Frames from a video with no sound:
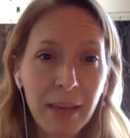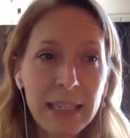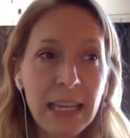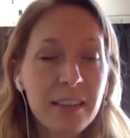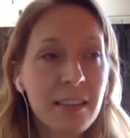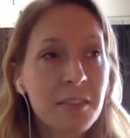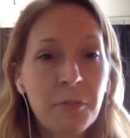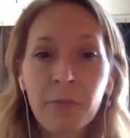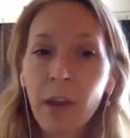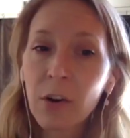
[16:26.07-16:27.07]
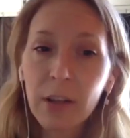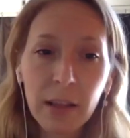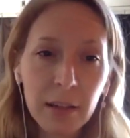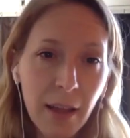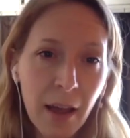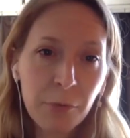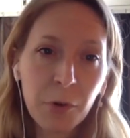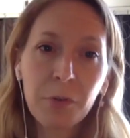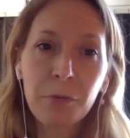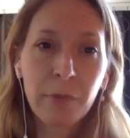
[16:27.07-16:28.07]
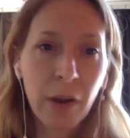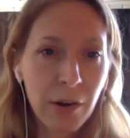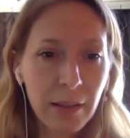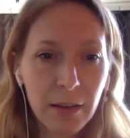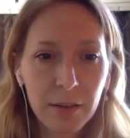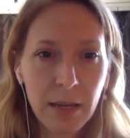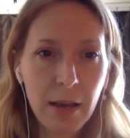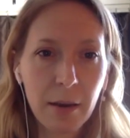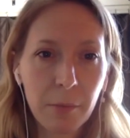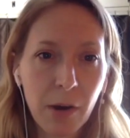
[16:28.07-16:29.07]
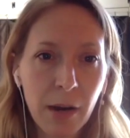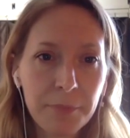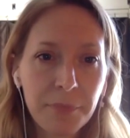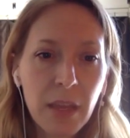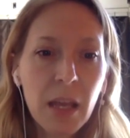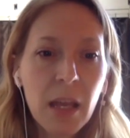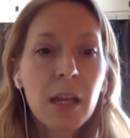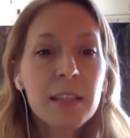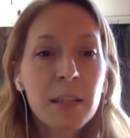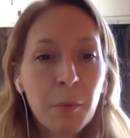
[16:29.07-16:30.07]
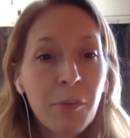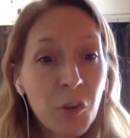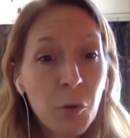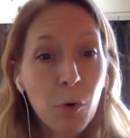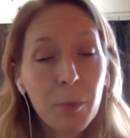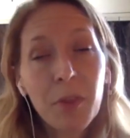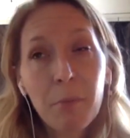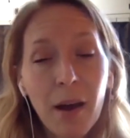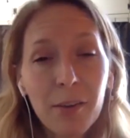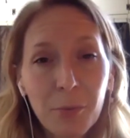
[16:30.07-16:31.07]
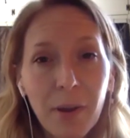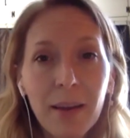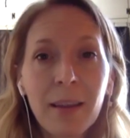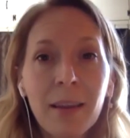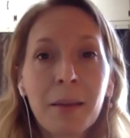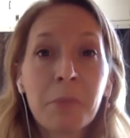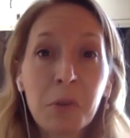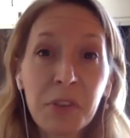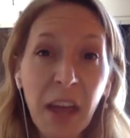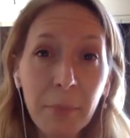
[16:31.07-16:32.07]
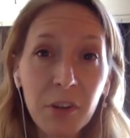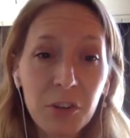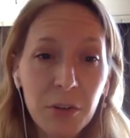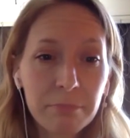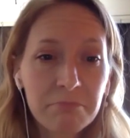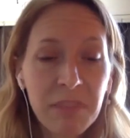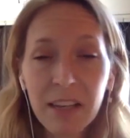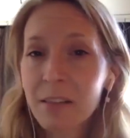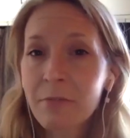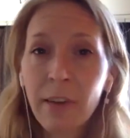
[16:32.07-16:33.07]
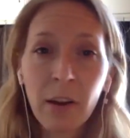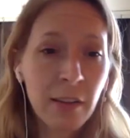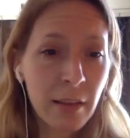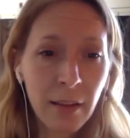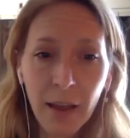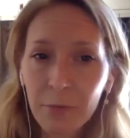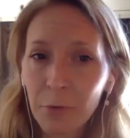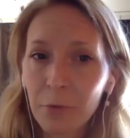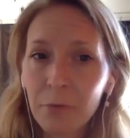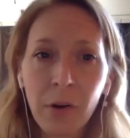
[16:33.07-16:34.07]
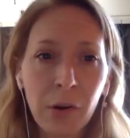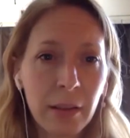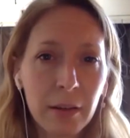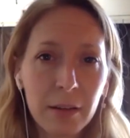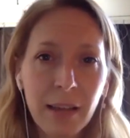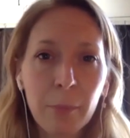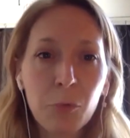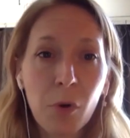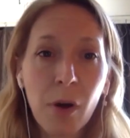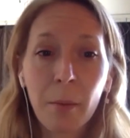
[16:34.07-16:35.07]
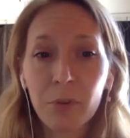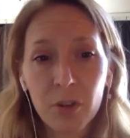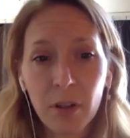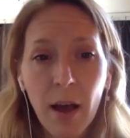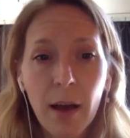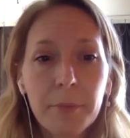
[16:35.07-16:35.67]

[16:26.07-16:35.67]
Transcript: It takes us very little effort, very little time, right? Some of us are born with a Maserati music aptitude. It takes us very little effort, very little time to accomplish a lot.